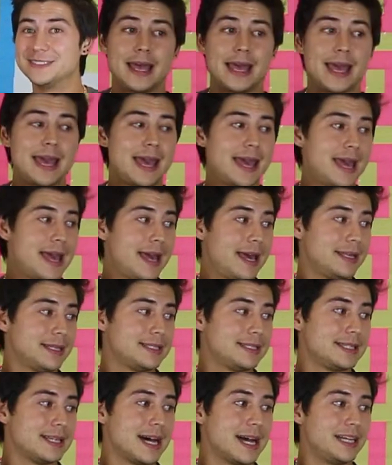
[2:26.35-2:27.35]

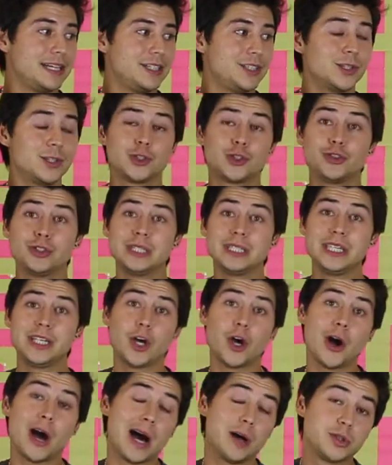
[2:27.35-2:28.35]
And I don't really
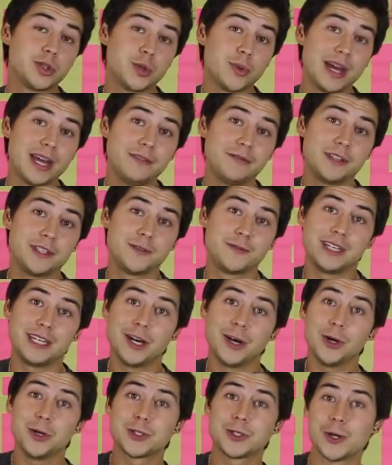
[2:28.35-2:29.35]
know how to end this
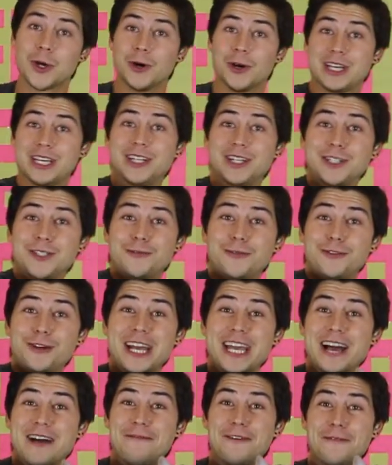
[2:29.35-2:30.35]
video, so here's
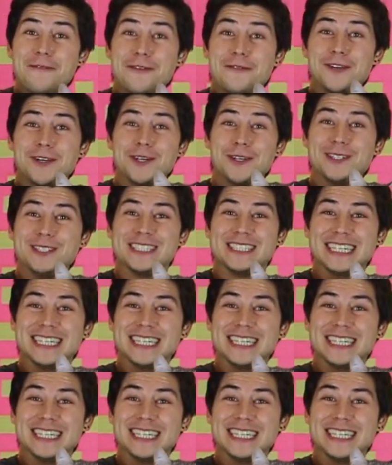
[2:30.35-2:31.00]
Freya for the views!